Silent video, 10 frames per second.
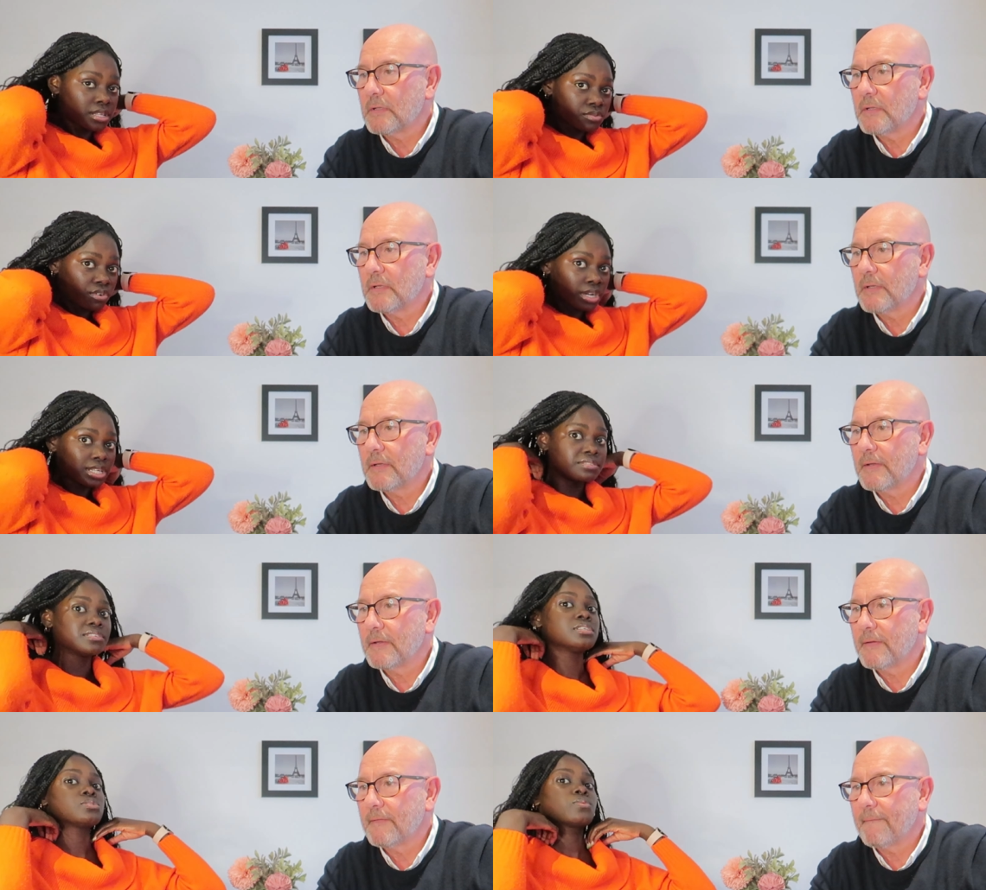Speaker 1: does for a
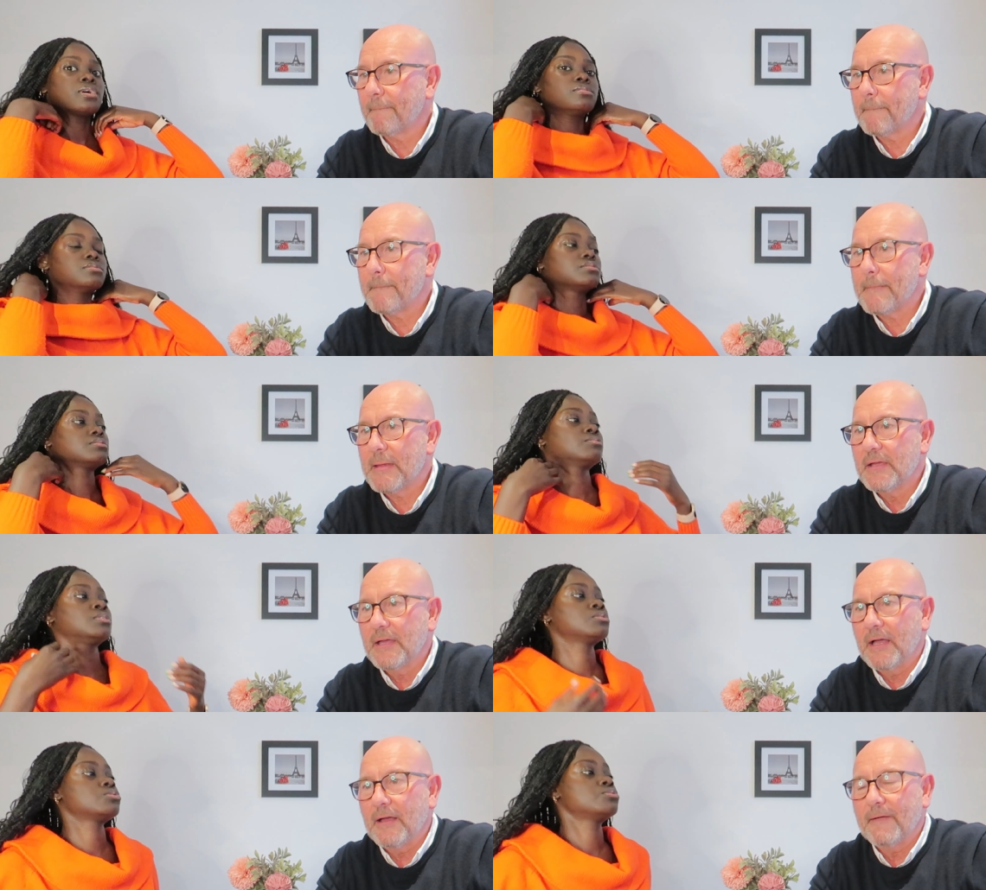living as well
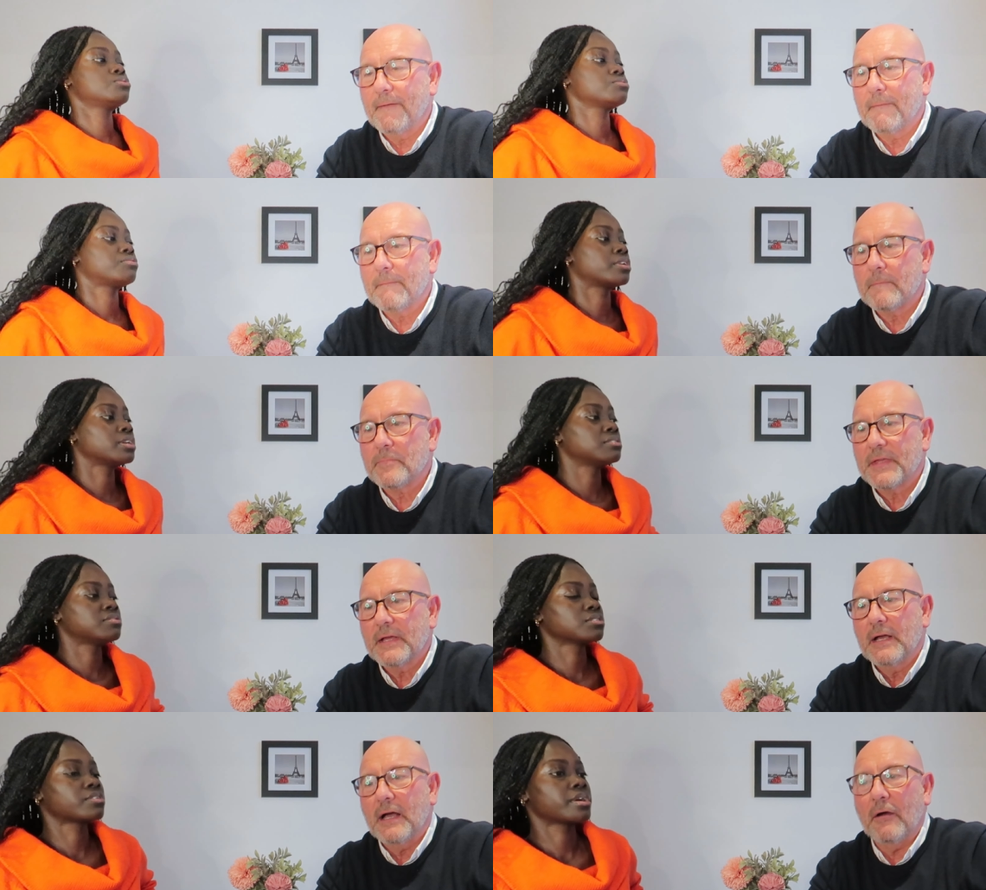what do you do for a
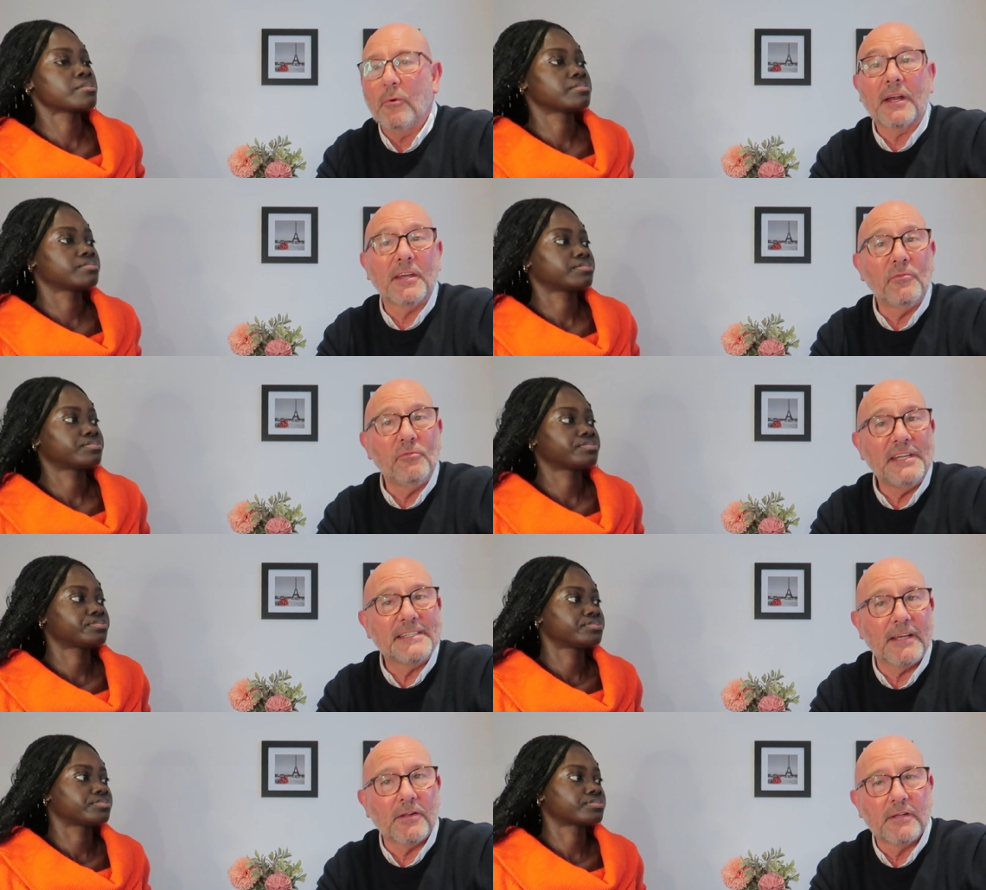
Speaker 2: living Graham? I work in
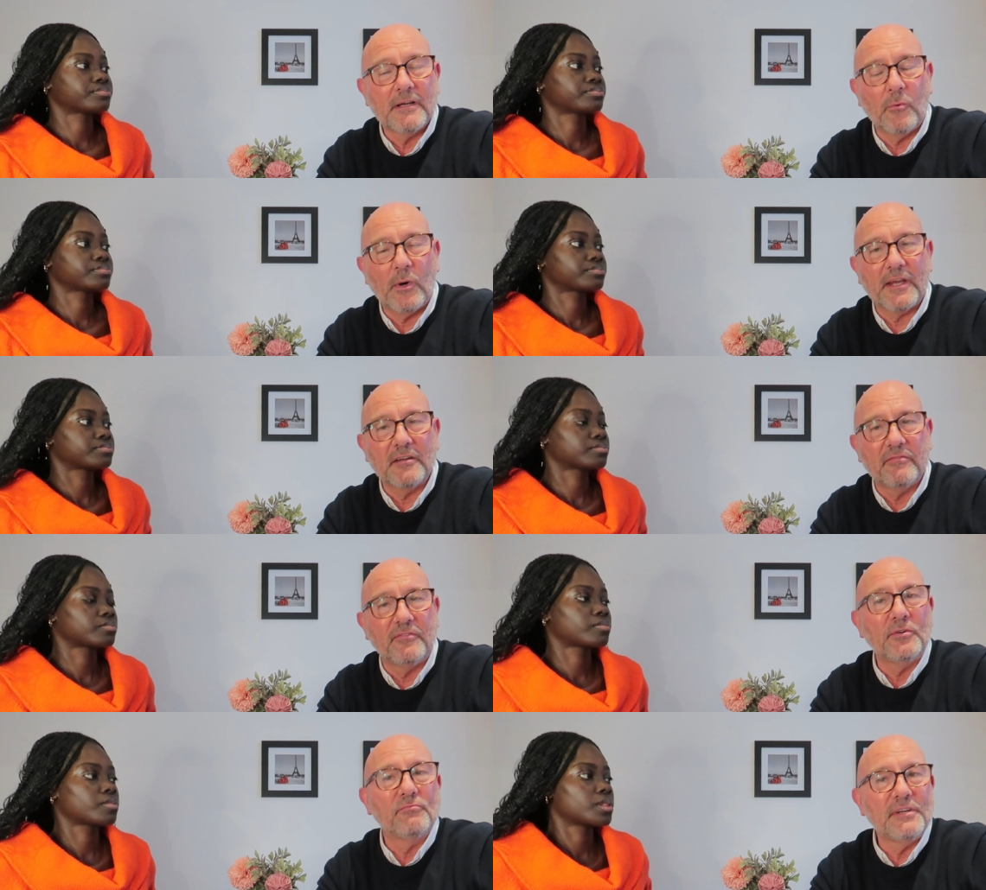retail I work in
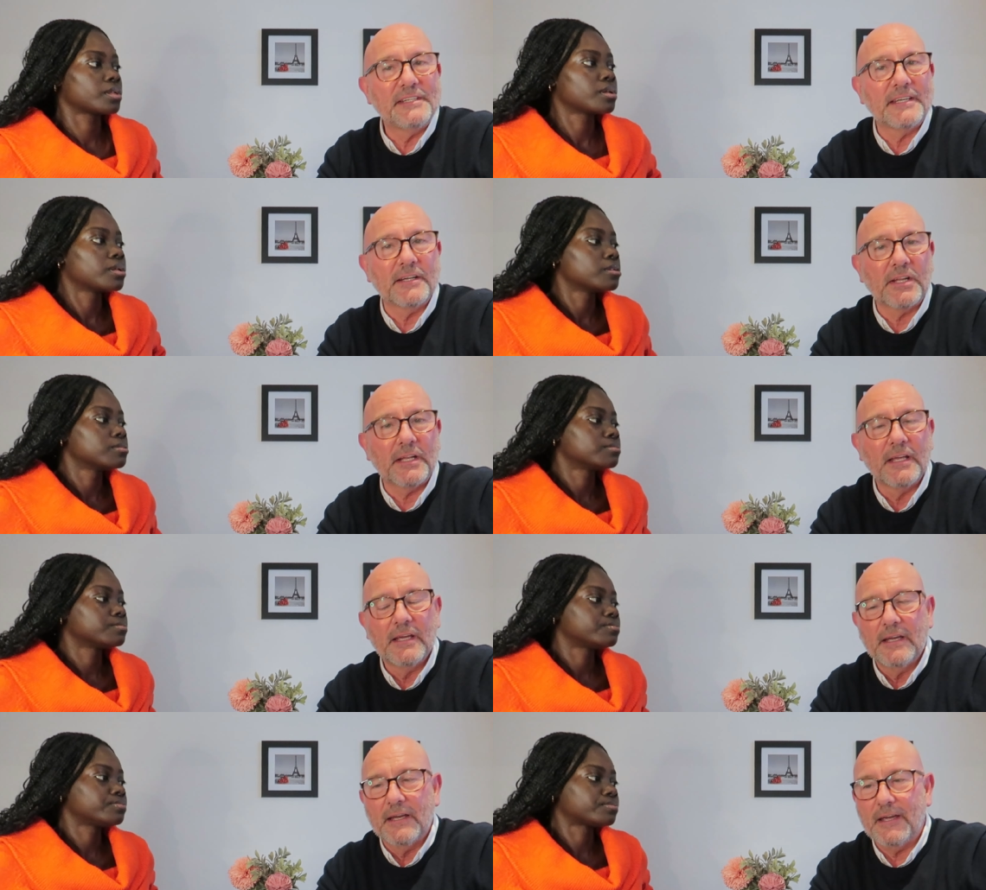food retailing
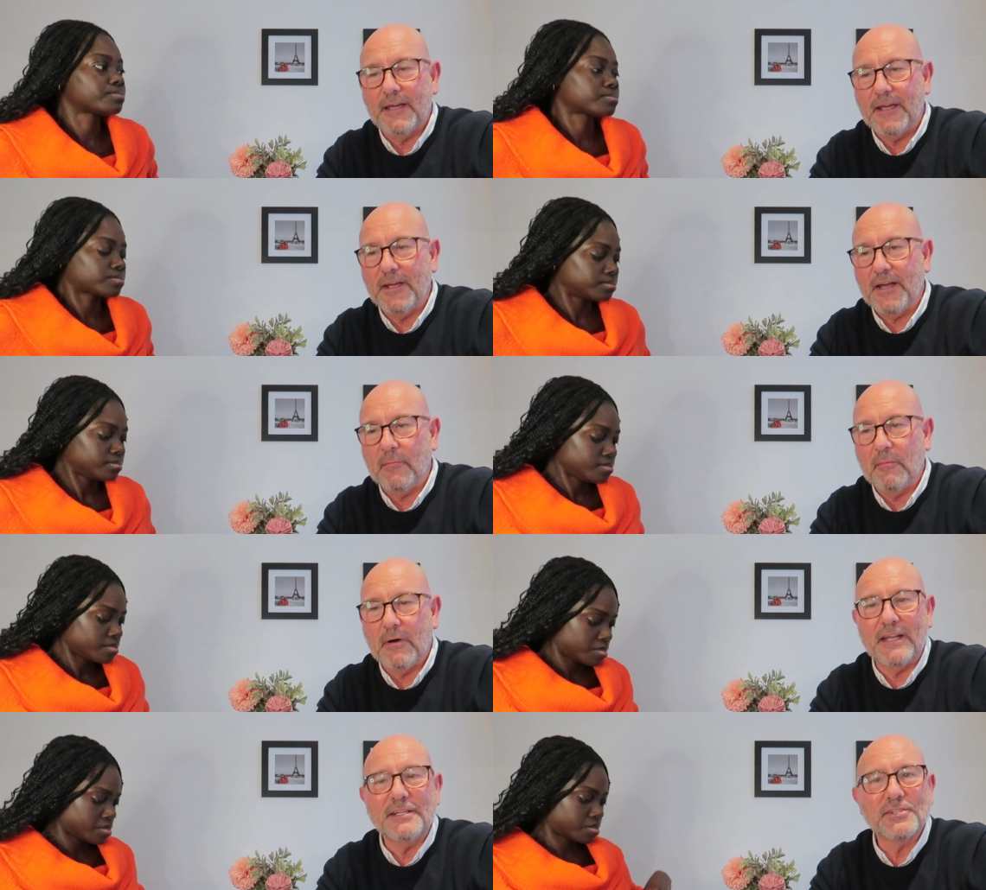uh, I'm a
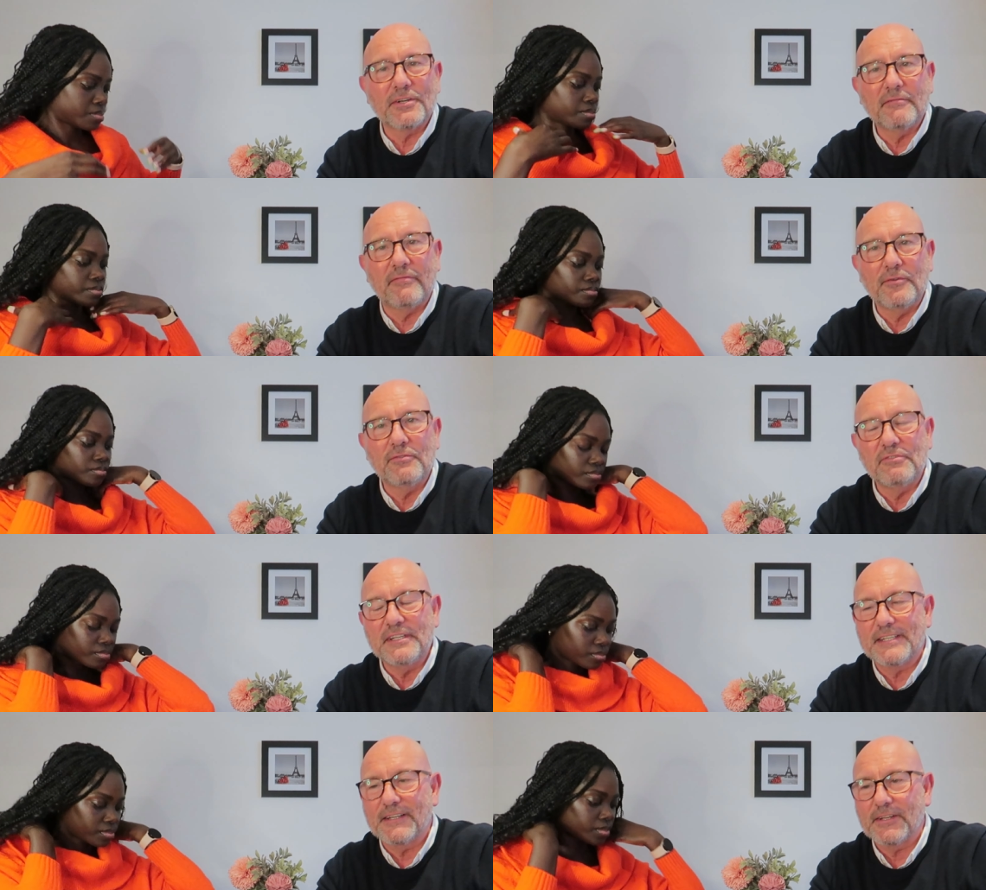manager in food
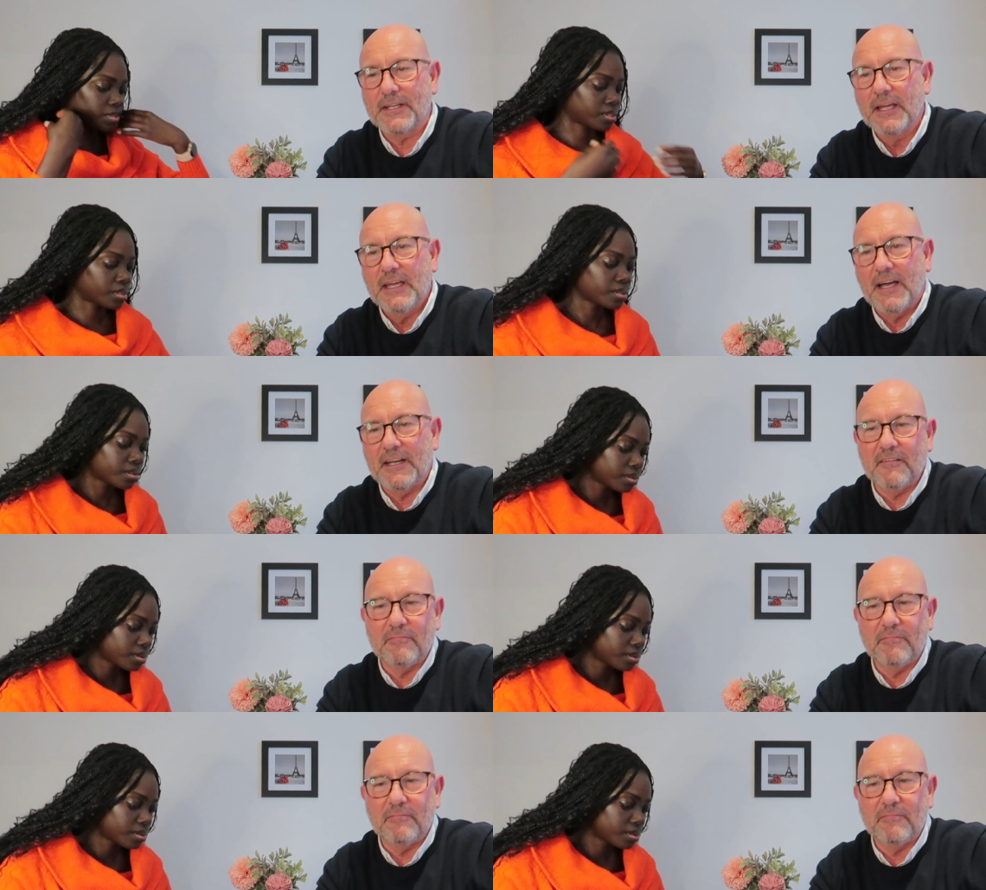retailing and